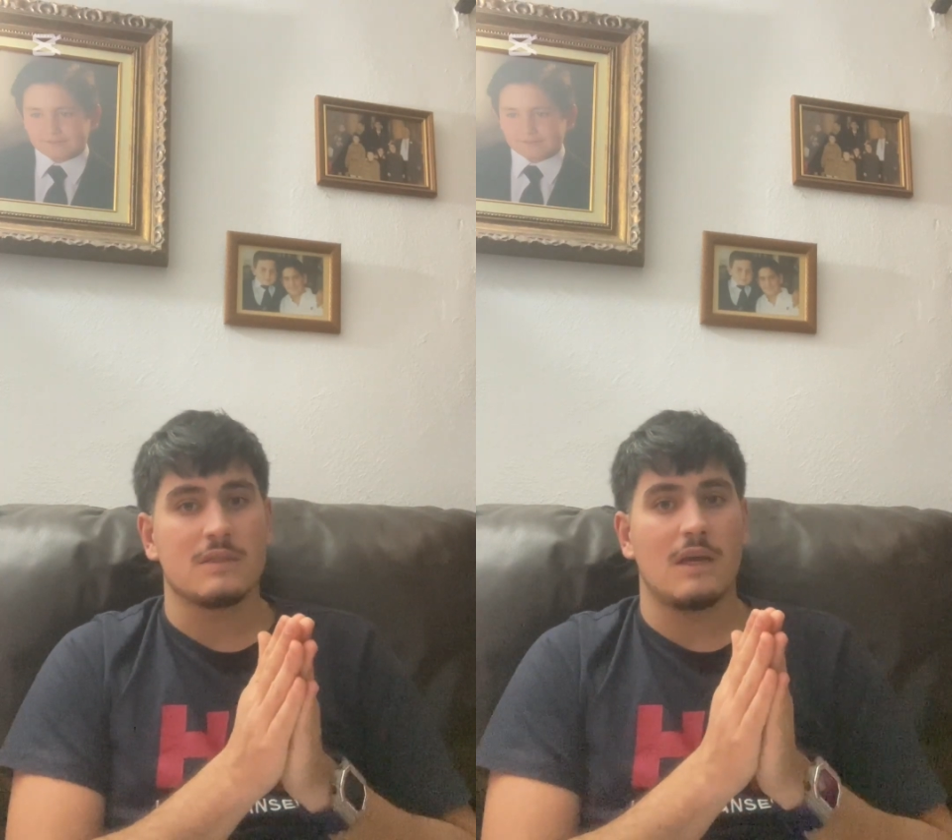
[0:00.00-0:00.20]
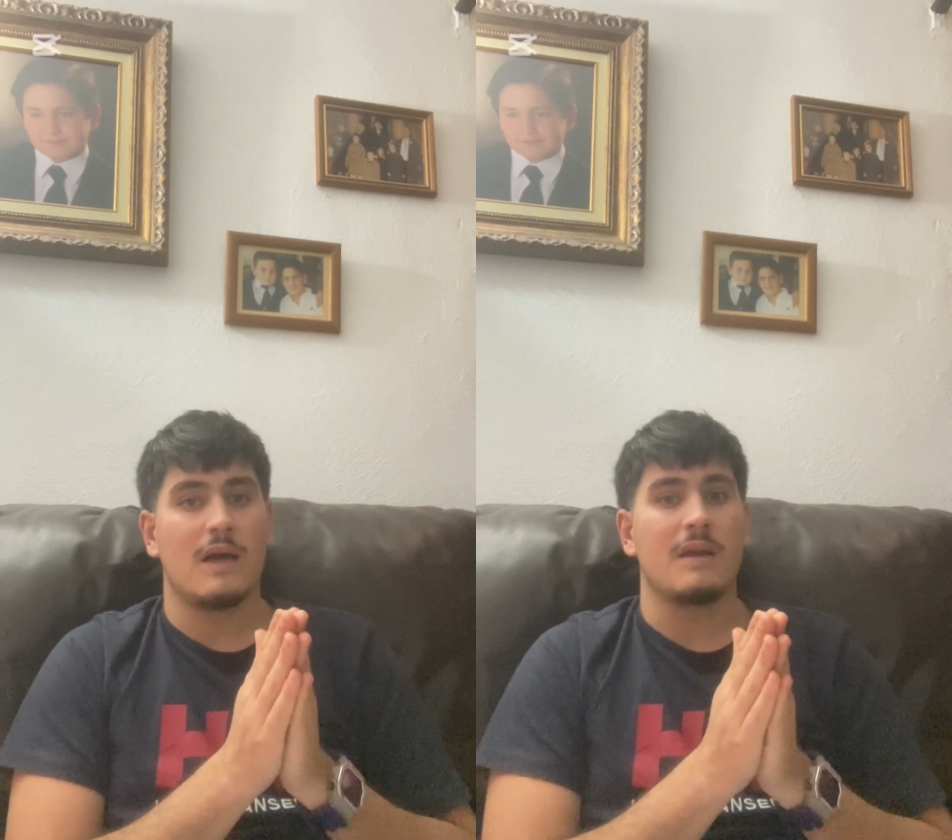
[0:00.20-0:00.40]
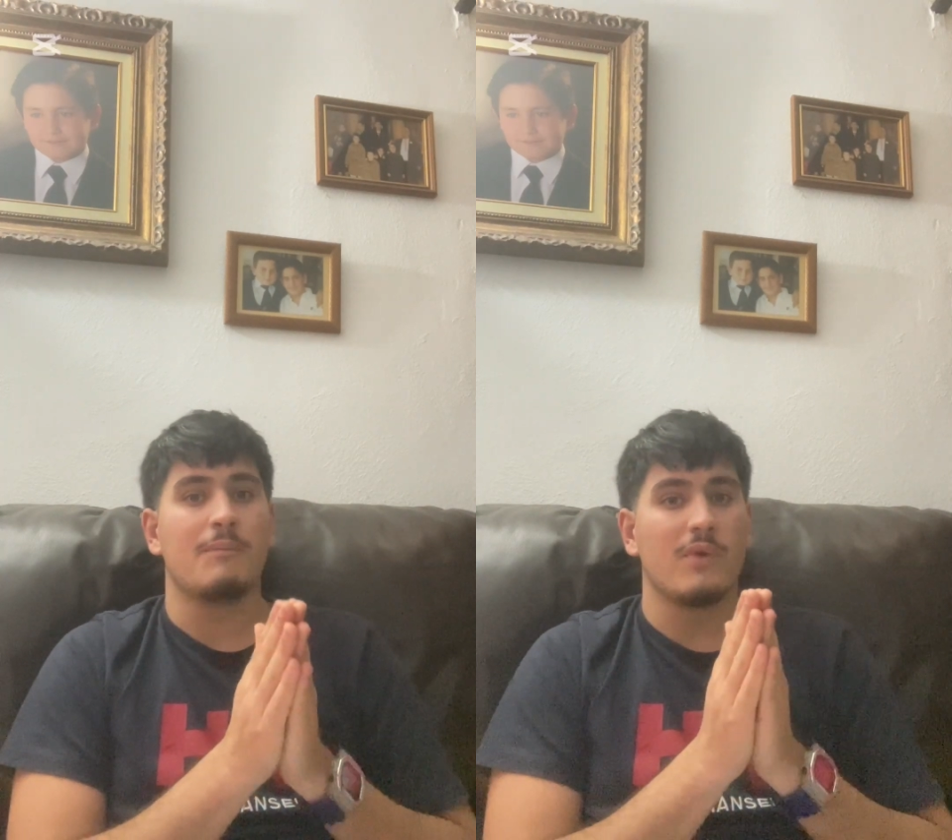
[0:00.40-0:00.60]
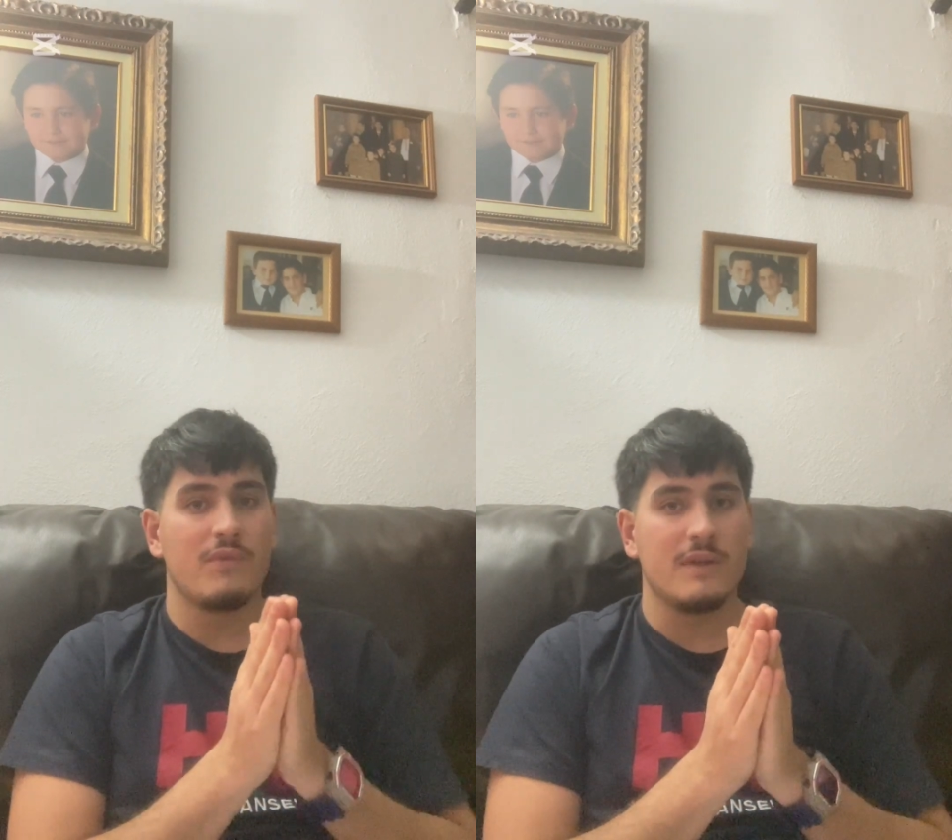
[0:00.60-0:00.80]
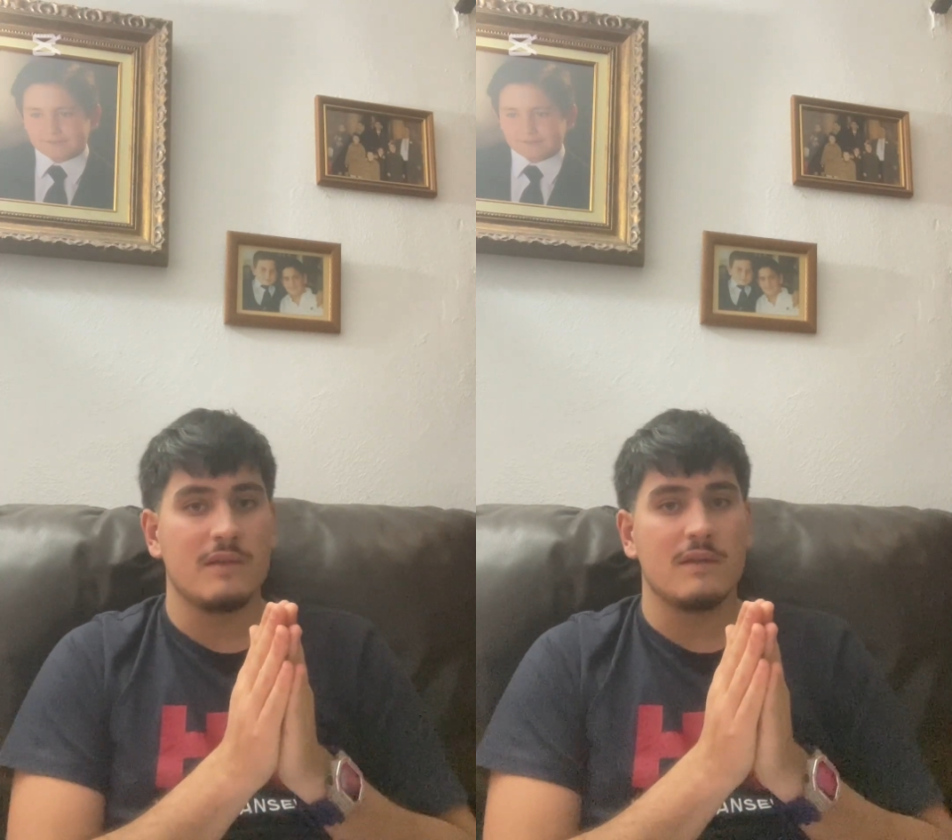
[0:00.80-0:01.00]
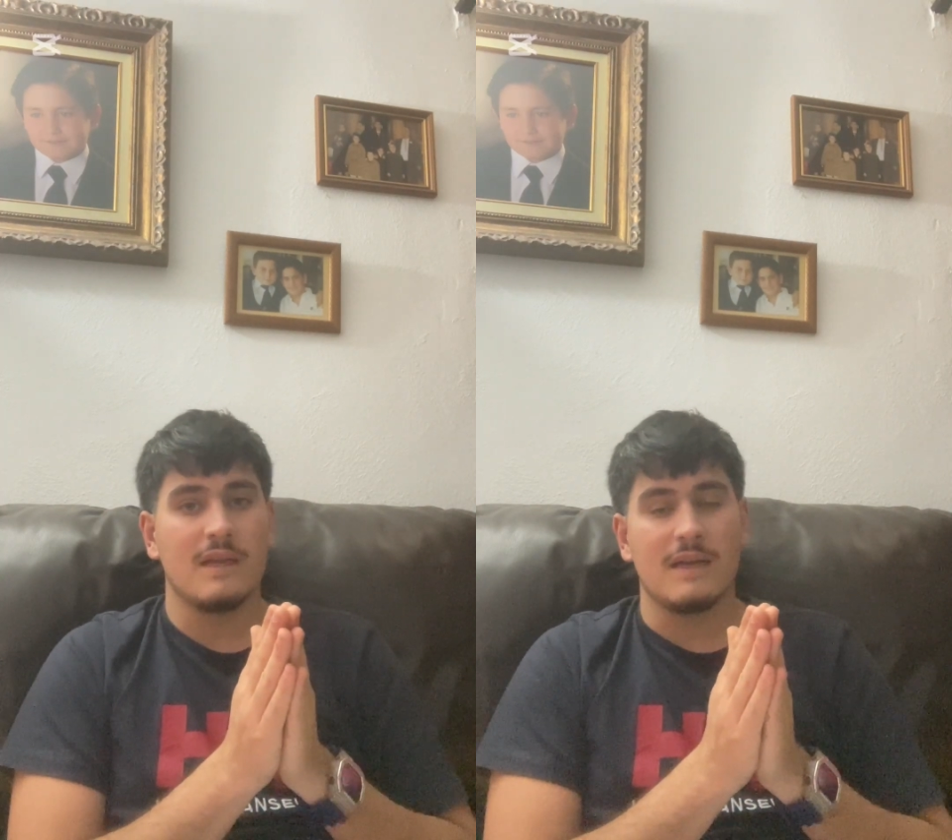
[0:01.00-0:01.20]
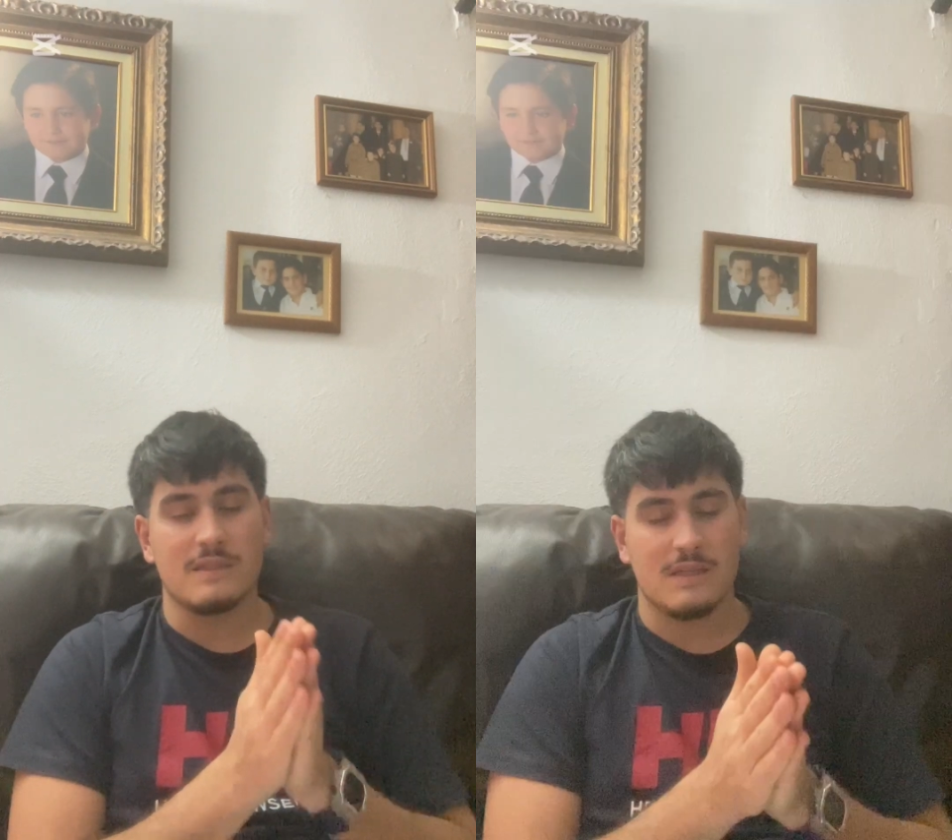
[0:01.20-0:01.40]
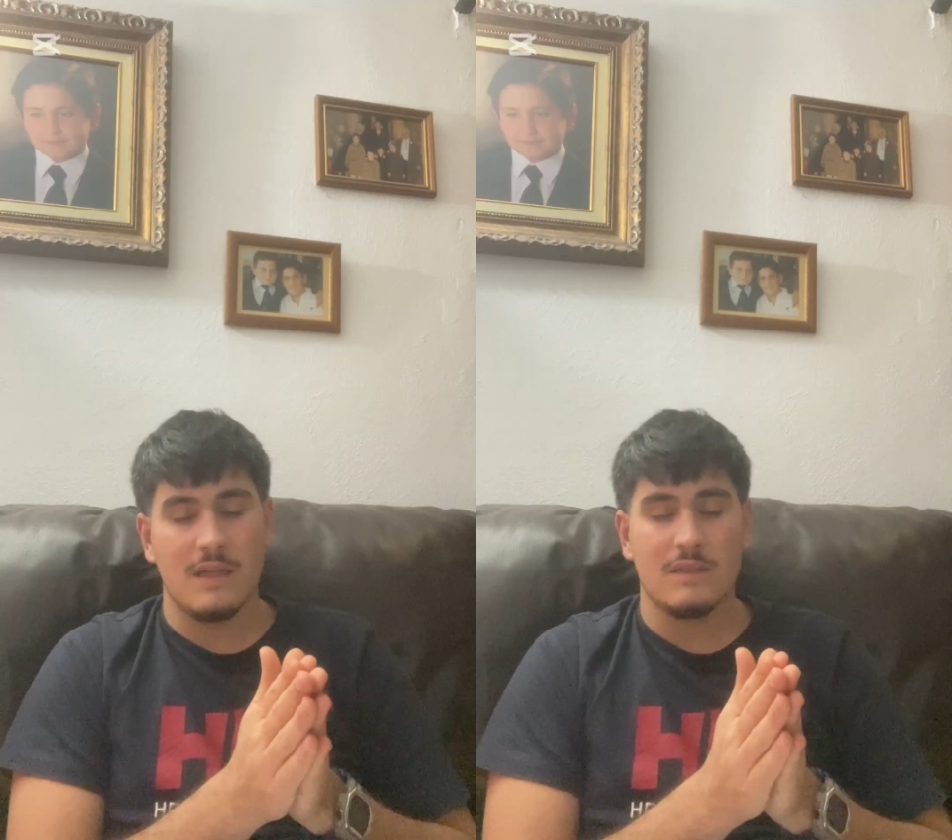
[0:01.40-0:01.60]
are improving their
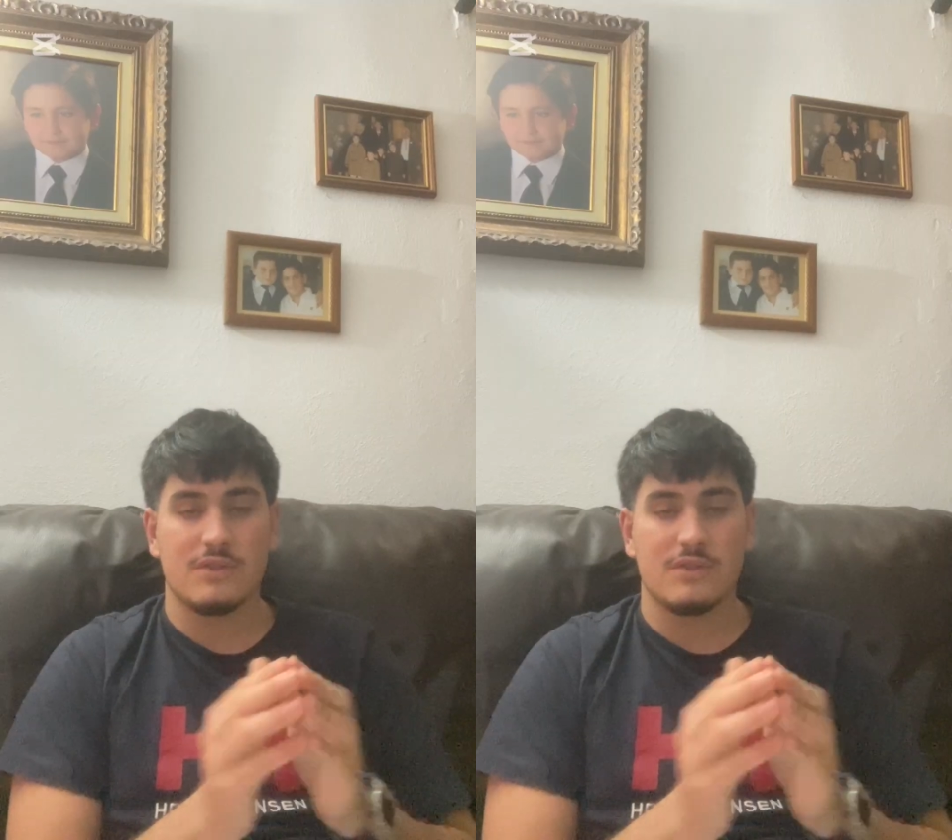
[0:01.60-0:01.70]
skills.